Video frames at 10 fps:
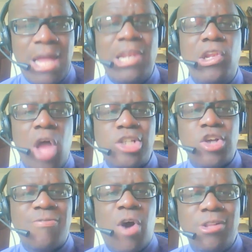a lot
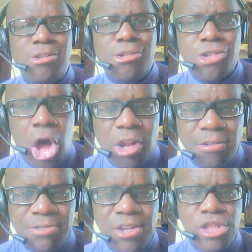of
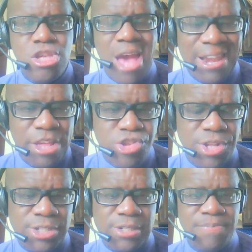unsolved
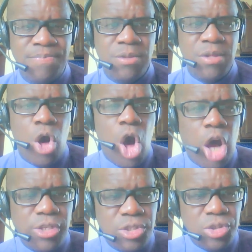challenges,
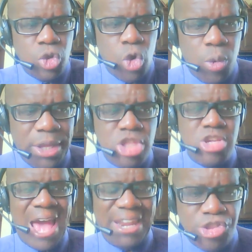ongoing
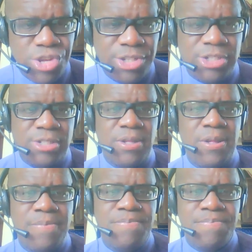challenges,
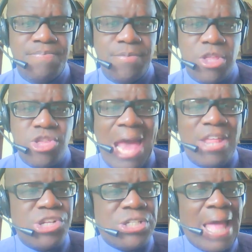
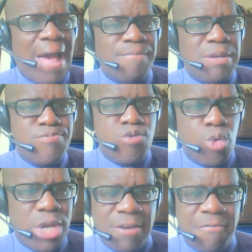challenges that have been
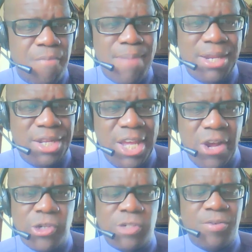brewing for many
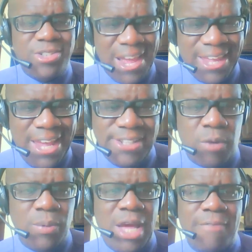years, for decades
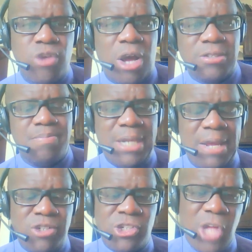that we have not been
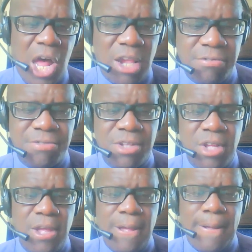able to solve.
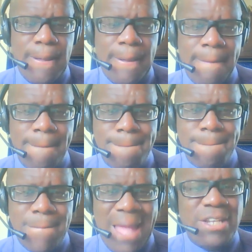
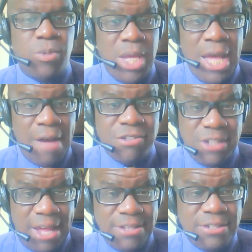And we have
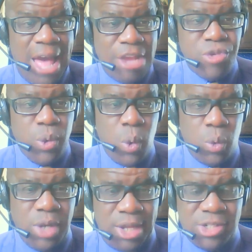sent Andrew
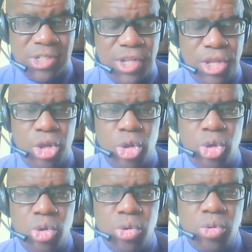Holness
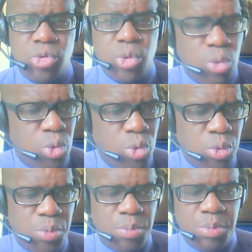
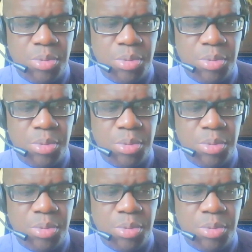to